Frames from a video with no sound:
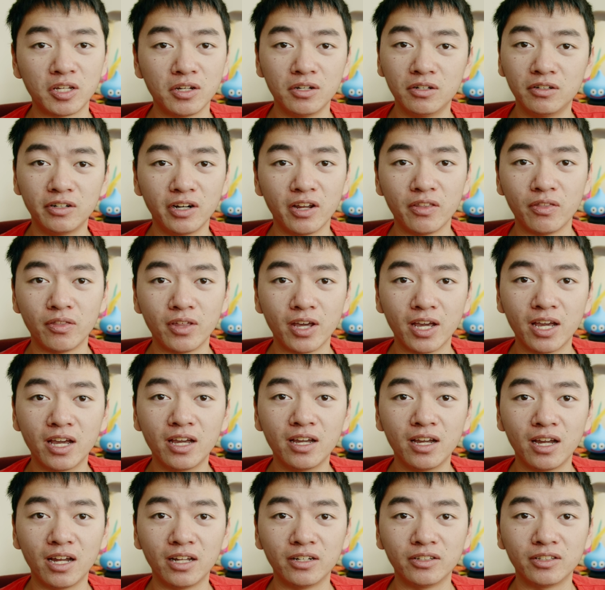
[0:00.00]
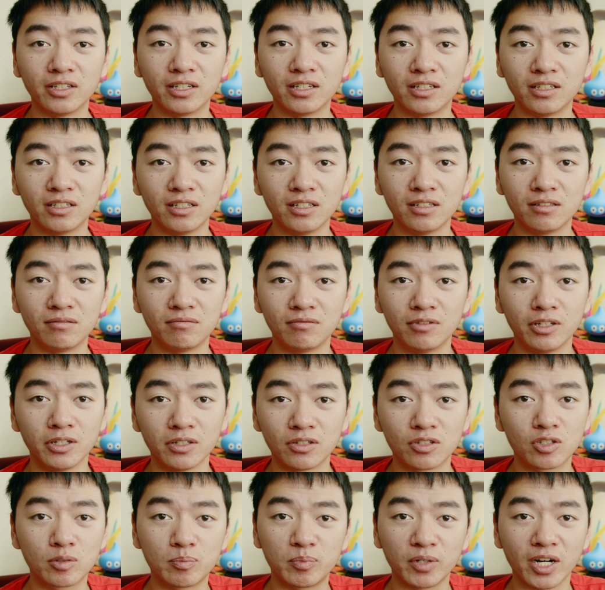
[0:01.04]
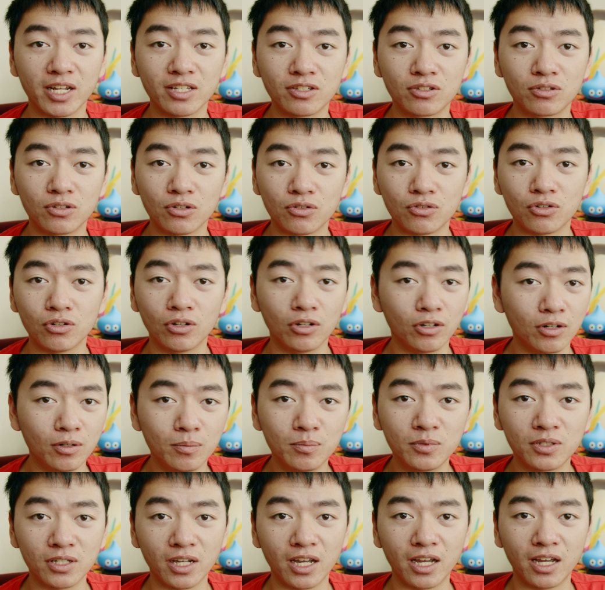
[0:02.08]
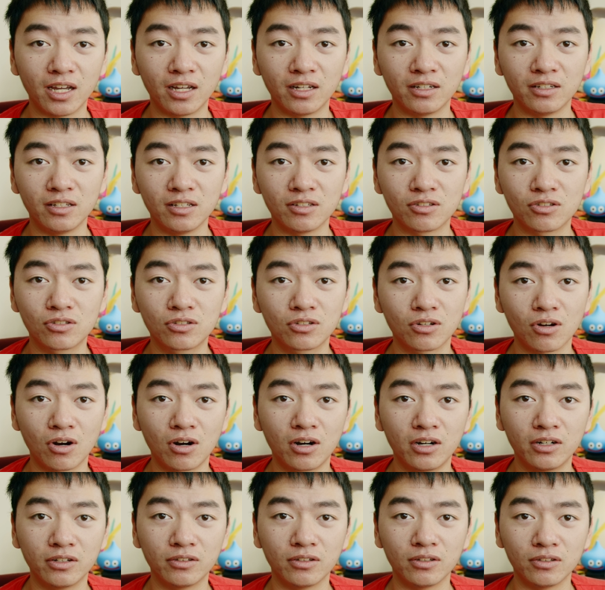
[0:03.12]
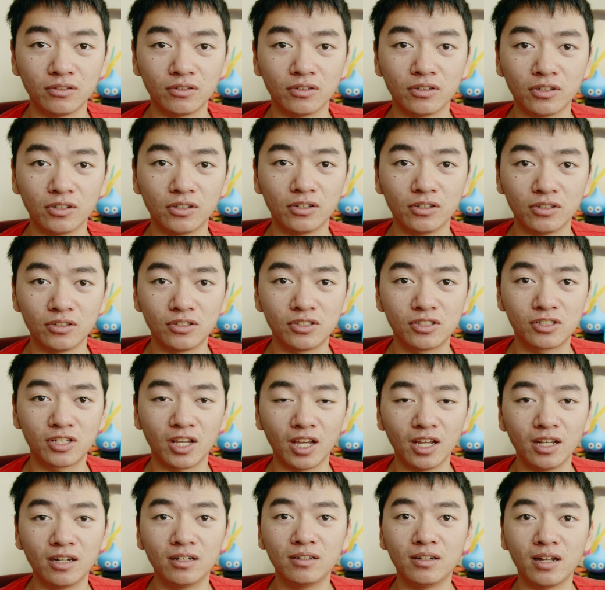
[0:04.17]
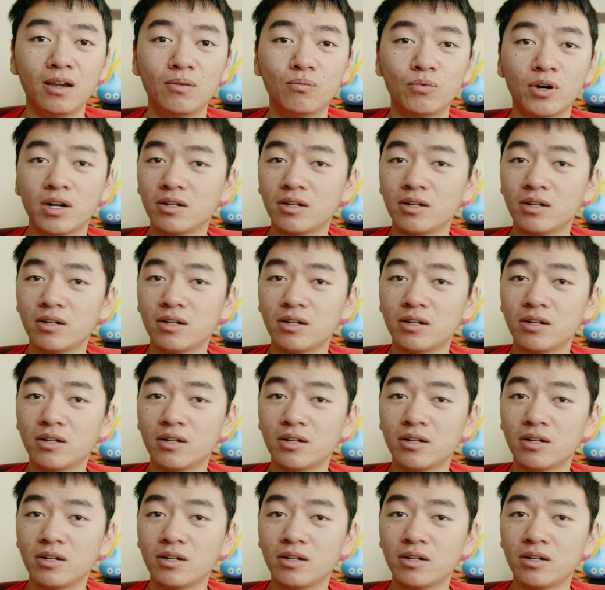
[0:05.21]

here and there and uh, it, it spreads the germs and it scarred the skin. And